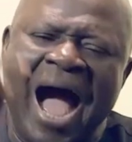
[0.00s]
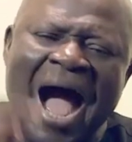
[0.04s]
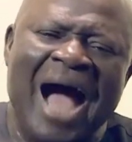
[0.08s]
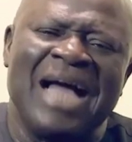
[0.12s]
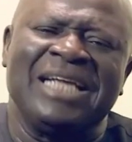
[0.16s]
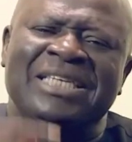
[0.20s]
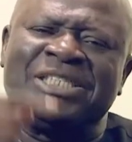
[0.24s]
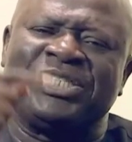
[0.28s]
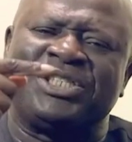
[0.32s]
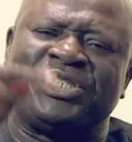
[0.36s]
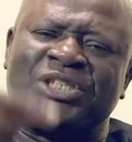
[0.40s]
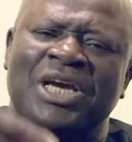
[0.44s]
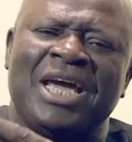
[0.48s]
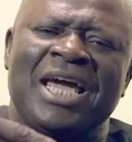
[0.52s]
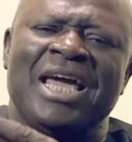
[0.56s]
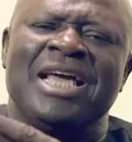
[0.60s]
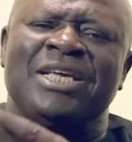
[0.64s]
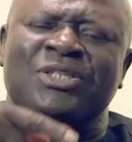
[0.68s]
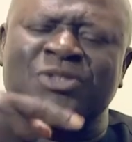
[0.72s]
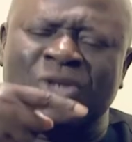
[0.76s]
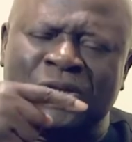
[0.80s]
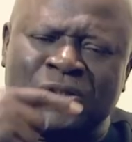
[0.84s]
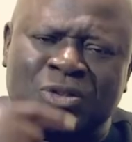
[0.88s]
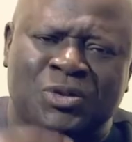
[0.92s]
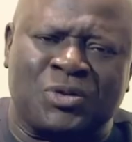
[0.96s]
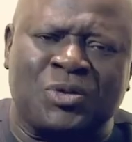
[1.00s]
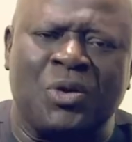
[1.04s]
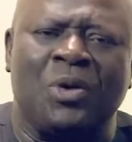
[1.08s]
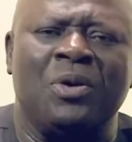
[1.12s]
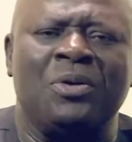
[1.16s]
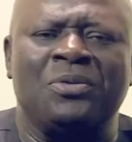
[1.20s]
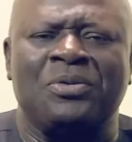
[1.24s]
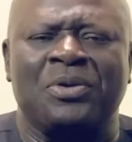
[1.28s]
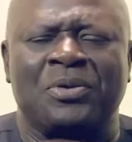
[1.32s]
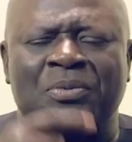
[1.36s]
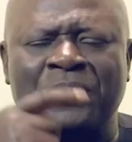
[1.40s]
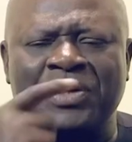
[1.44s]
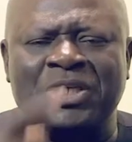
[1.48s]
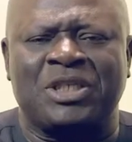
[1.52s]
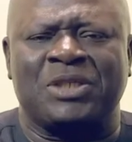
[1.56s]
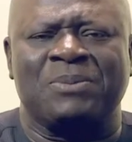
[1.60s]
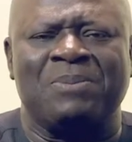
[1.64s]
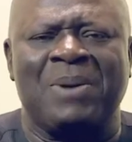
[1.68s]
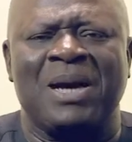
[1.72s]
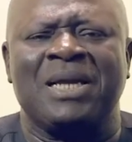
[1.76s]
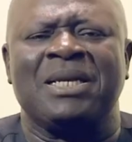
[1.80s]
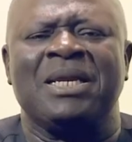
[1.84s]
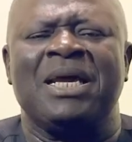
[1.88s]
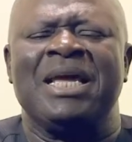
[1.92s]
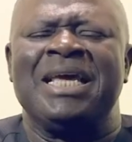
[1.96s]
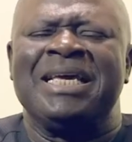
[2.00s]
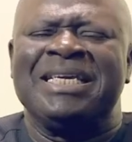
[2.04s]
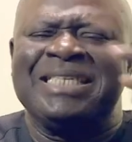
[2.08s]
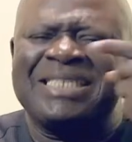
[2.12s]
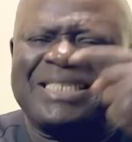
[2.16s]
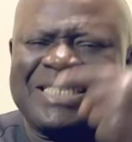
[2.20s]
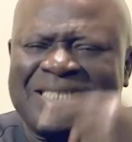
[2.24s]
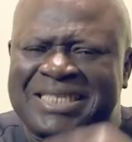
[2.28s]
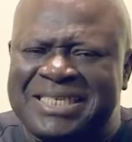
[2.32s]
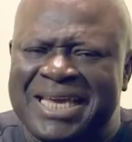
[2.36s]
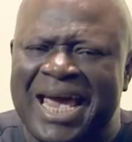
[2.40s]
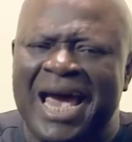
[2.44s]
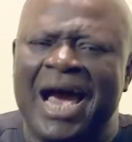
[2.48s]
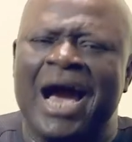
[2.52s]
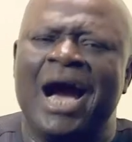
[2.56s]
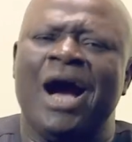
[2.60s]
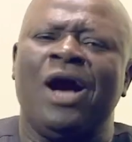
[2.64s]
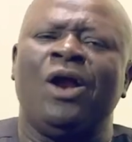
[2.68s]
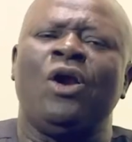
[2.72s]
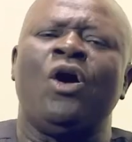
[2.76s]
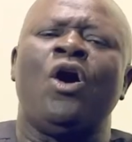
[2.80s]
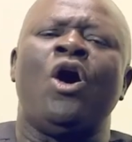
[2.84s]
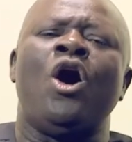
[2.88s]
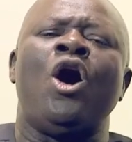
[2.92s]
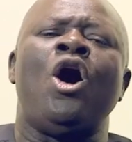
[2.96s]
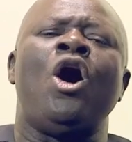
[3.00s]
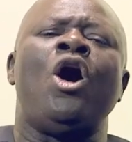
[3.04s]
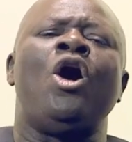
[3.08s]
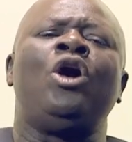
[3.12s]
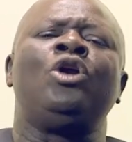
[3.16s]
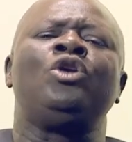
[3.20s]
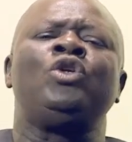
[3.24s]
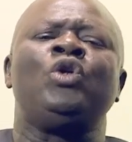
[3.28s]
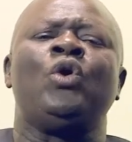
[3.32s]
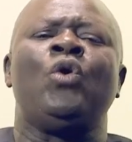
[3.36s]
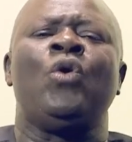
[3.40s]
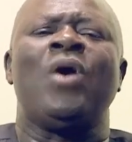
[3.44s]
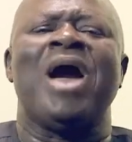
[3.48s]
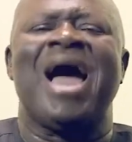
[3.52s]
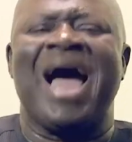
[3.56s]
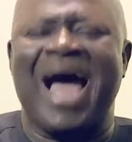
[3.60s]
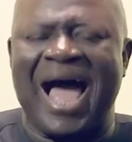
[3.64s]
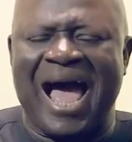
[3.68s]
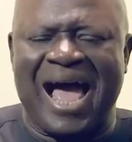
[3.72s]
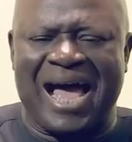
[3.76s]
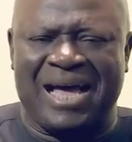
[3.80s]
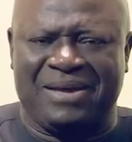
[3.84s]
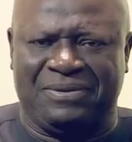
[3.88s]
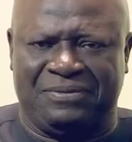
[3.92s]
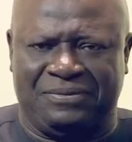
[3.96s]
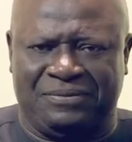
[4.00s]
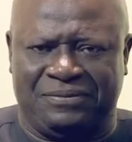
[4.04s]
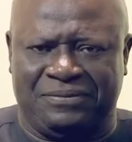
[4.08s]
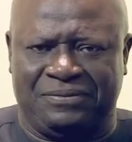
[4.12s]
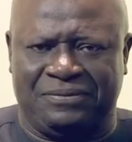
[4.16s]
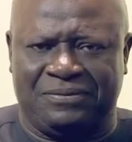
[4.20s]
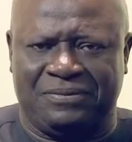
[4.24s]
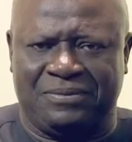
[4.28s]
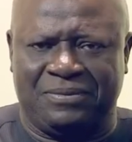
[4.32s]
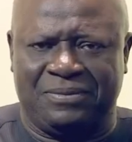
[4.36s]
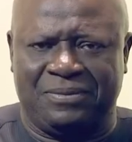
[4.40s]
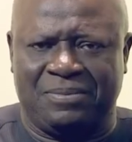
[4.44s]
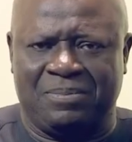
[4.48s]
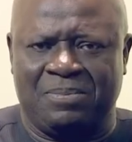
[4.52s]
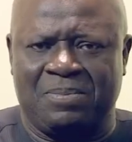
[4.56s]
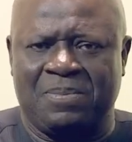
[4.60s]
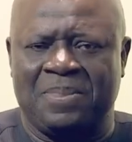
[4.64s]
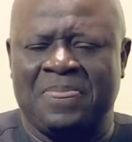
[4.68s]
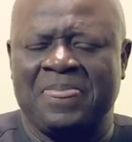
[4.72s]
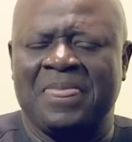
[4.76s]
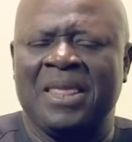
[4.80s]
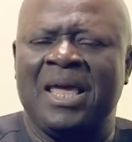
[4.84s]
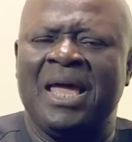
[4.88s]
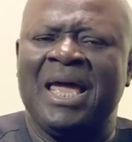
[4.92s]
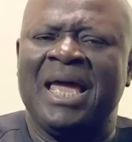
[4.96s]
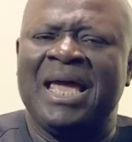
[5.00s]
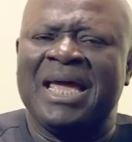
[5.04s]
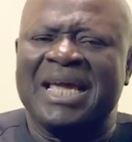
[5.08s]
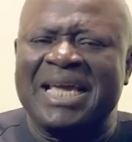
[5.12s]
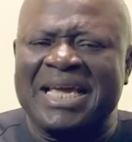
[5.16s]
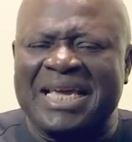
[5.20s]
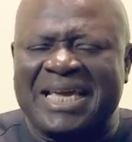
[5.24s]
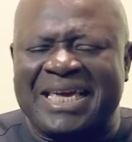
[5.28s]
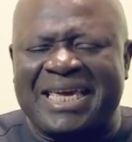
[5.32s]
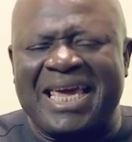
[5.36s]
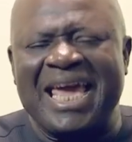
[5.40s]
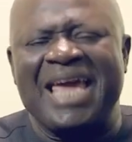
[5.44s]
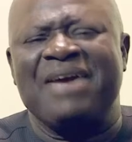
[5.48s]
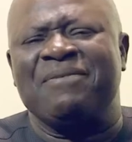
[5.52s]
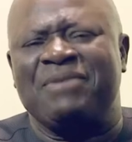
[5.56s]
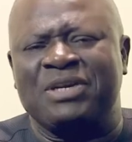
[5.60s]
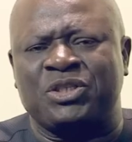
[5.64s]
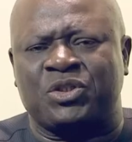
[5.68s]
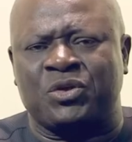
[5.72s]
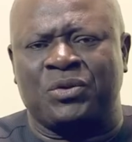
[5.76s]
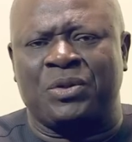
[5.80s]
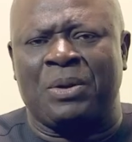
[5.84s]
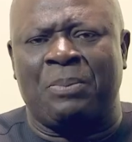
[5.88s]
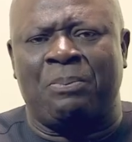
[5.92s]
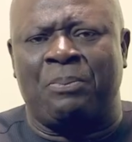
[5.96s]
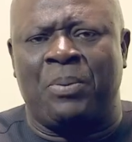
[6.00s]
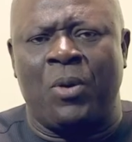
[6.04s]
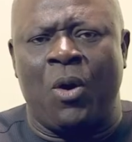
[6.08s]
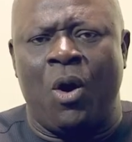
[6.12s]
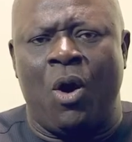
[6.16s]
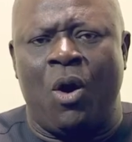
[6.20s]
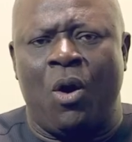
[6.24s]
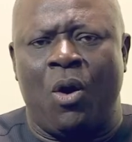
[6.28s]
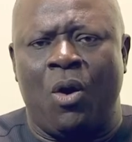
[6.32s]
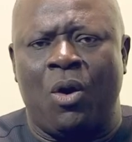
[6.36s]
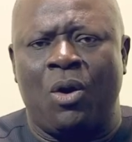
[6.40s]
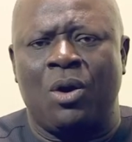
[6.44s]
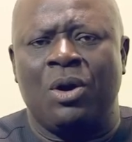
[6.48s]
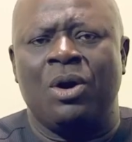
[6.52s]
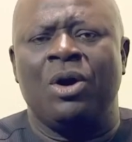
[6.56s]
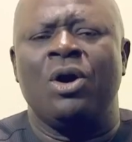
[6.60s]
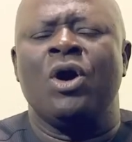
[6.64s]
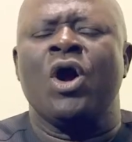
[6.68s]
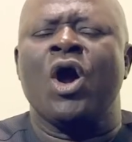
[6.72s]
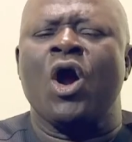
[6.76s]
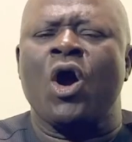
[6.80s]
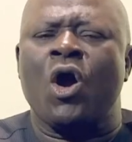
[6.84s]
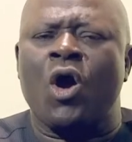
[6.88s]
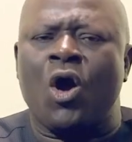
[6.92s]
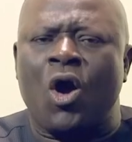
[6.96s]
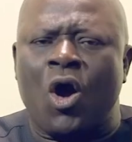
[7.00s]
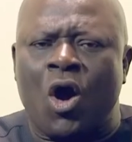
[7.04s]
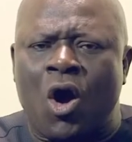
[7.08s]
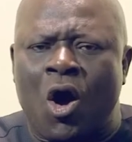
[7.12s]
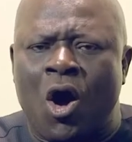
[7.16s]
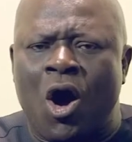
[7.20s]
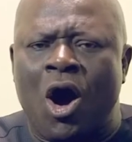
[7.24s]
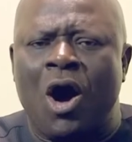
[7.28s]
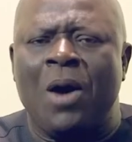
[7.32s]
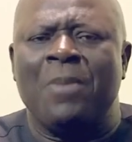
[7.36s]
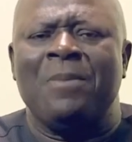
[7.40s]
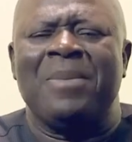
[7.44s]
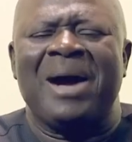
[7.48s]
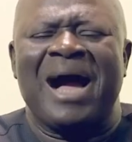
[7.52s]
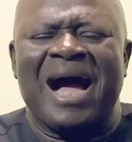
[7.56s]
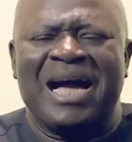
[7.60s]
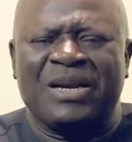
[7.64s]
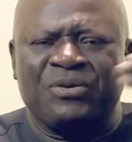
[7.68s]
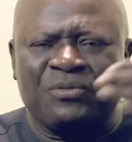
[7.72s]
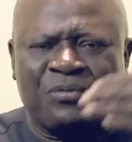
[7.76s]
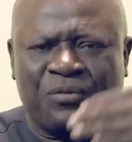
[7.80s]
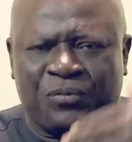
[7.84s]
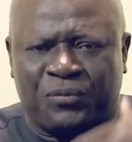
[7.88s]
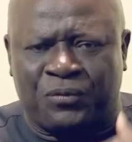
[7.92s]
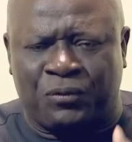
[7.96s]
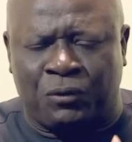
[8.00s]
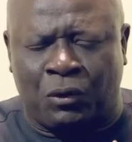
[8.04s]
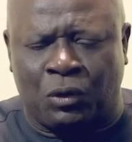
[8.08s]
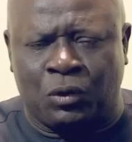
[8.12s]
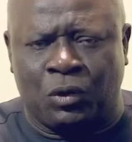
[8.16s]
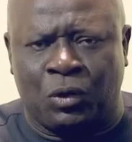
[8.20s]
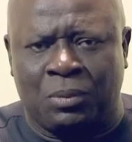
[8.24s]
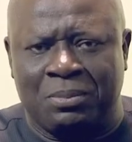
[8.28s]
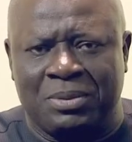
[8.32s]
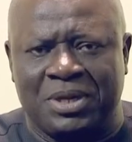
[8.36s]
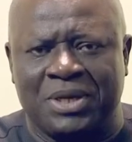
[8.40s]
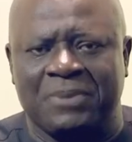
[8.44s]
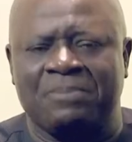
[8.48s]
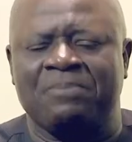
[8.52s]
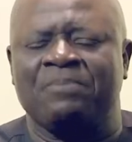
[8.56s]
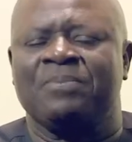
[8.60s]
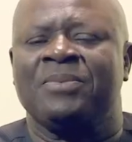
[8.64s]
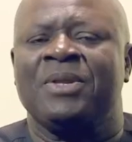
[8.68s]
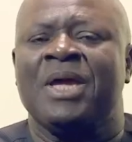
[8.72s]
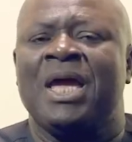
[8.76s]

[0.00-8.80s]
And Jesus told the rich man, Sell all you have, give it to the poor, come and follow me.